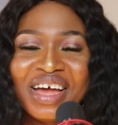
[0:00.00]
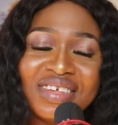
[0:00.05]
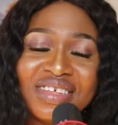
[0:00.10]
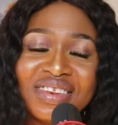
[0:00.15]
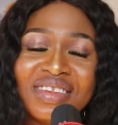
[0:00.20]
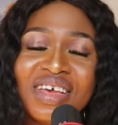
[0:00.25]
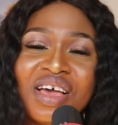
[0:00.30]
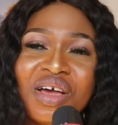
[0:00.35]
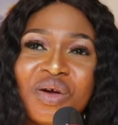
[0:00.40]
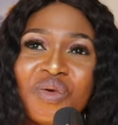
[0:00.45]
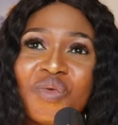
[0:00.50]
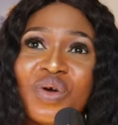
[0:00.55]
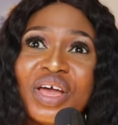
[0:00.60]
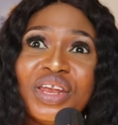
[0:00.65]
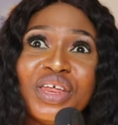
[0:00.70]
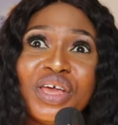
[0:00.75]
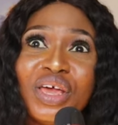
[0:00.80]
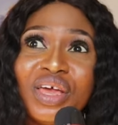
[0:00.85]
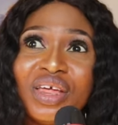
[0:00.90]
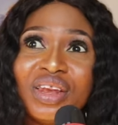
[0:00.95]
in
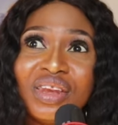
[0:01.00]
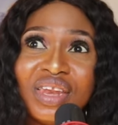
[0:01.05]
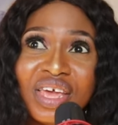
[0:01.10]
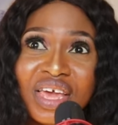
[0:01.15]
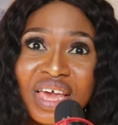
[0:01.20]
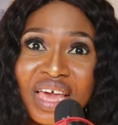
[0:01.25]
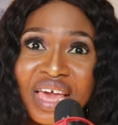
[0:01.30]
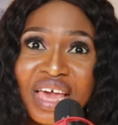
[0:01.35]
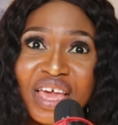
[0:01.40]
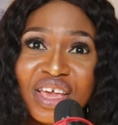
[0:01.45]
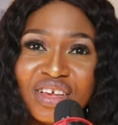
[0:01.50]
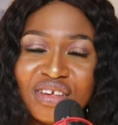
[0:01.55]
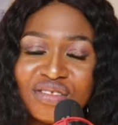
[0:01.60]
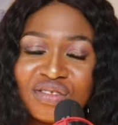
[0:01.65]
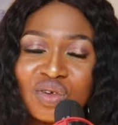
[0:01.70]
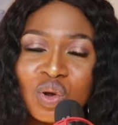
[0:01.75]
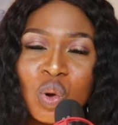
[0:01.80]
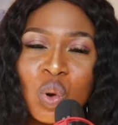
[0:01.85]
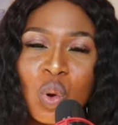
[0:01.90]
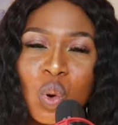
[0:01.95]
where the air
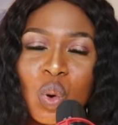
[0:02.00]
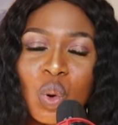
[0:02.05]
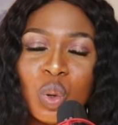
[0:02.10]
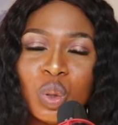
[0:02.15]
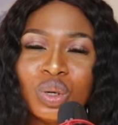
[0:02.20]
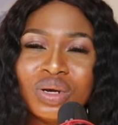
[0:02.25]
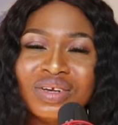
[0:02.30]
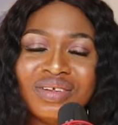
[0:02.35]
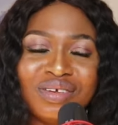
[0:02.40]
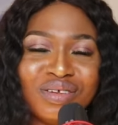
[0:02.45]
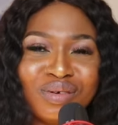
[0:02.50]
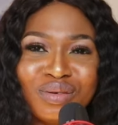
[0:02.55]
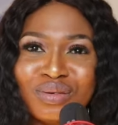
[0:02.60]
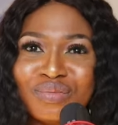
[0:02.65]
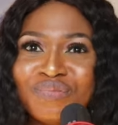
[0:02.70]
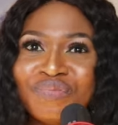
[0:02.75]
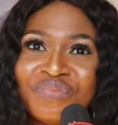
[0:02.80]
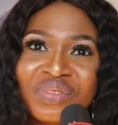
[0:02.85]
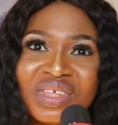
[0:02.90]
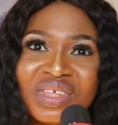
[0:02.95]
is cold, you know.